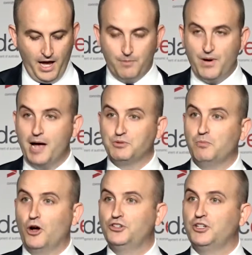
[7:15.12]
And perhaps
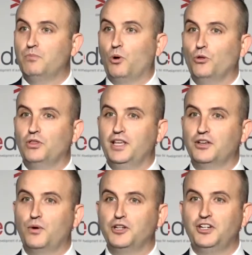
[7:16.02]
most importantly, the
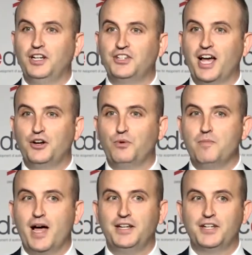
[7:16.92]
question is, how do we
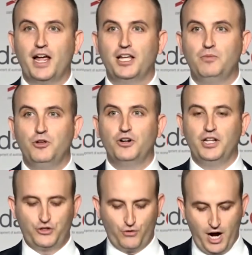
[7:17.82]
maintain
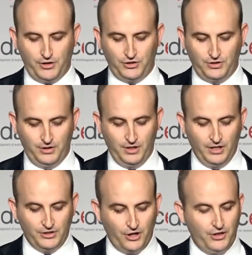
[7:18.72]
community trust
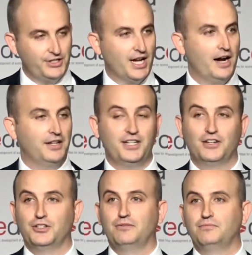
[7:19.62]
so that data
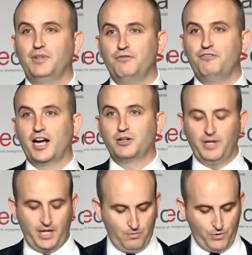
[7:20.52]
doesn't, in fact,
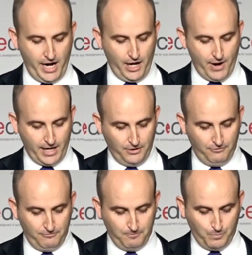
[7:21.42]
become
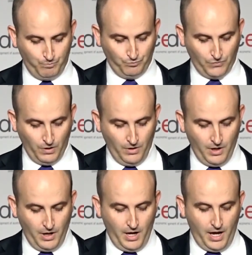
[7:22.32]
radioactive?
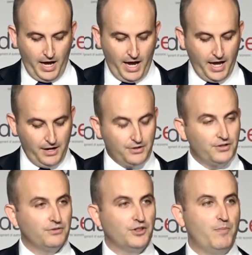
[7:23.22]
And
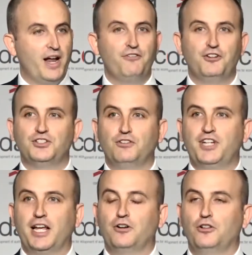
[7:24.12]
the benefits of
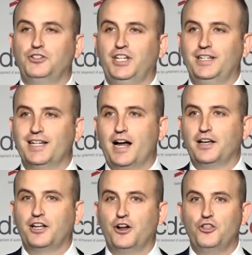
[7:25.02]
technology and data
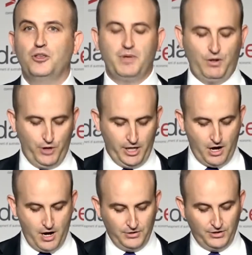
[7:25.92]
can only be
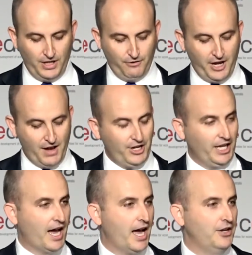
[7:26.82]
realised if we have
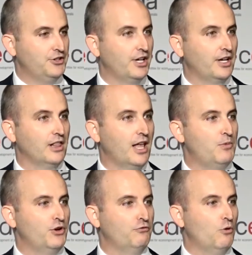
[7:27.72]
engaged and
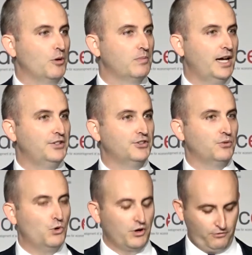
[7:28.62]
collaborative workplaces
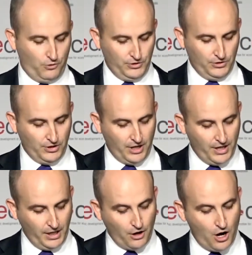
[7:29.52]
and workforces. And I
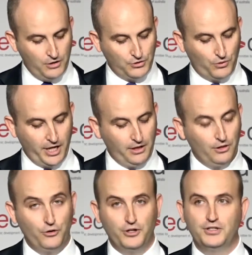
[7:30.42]
think Kyle's already
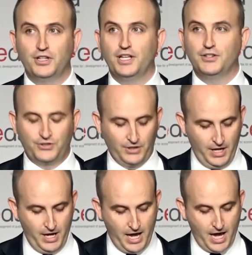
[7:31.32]
alluded to this,
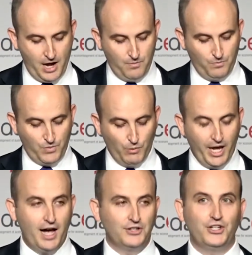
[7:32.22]
but we
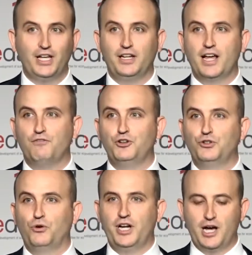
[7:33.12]
are seeking to have a
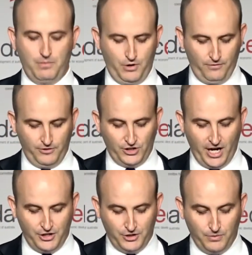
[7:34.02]
joined up
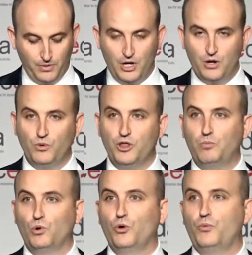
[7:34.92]
conversation with a
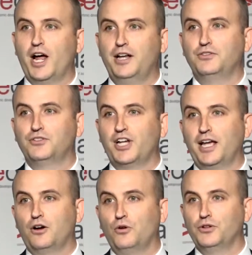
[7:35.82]
broad range of
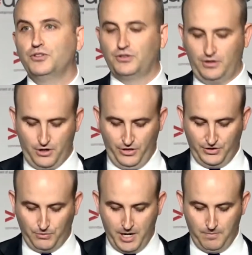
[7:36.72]
stakeholders on
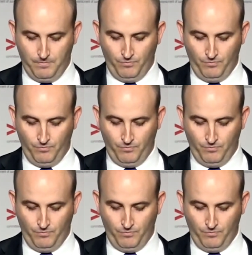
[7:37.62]
this one.